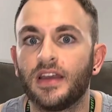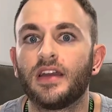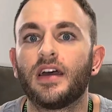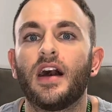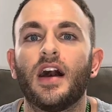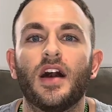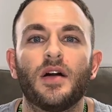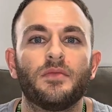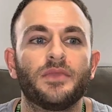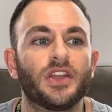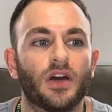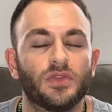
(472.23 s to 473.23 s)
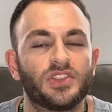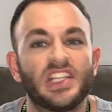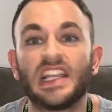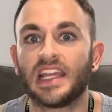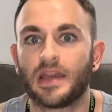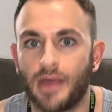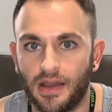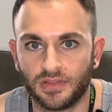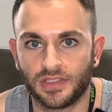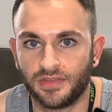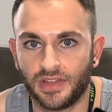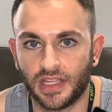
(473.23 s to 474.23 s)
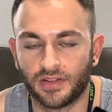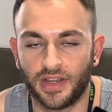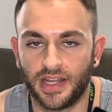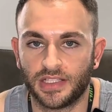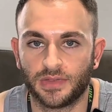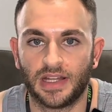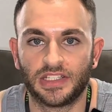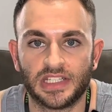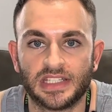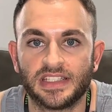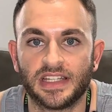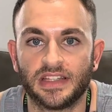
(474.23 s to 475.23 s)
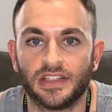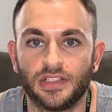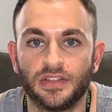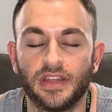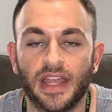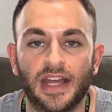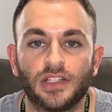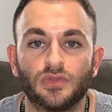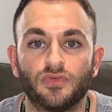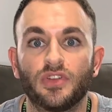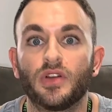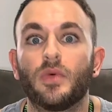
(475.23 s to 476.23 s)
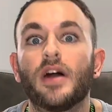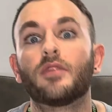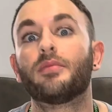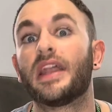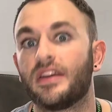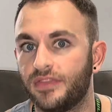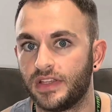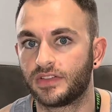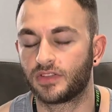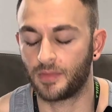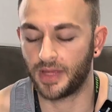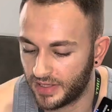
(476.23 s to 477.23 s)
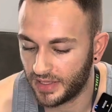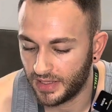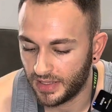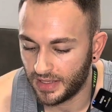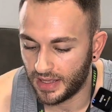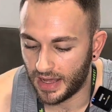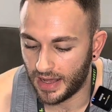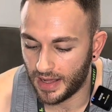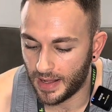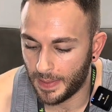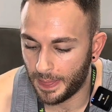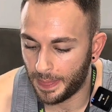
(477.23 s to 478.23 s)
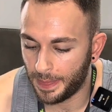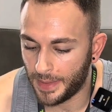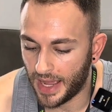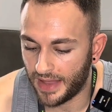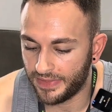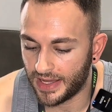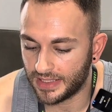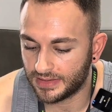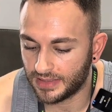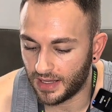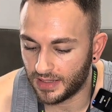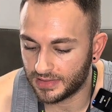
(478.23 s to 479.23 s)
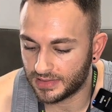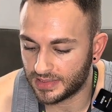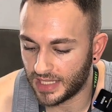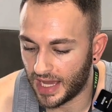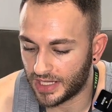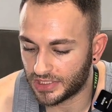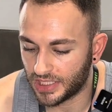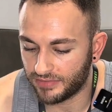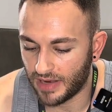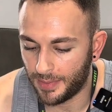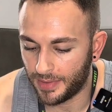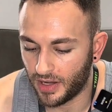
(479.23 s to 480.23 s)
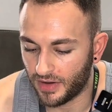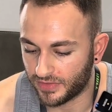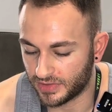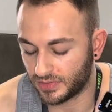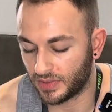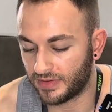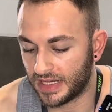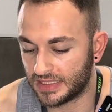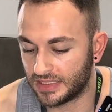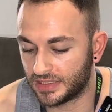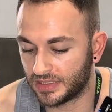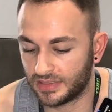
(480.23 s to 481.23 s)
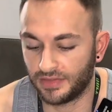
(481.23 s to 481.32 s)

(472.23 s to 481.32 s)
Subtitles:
you know, silly amounts of the ingredient to actually see the actual real world benefits from it. And that does actually wrap it off, because all the rest is just the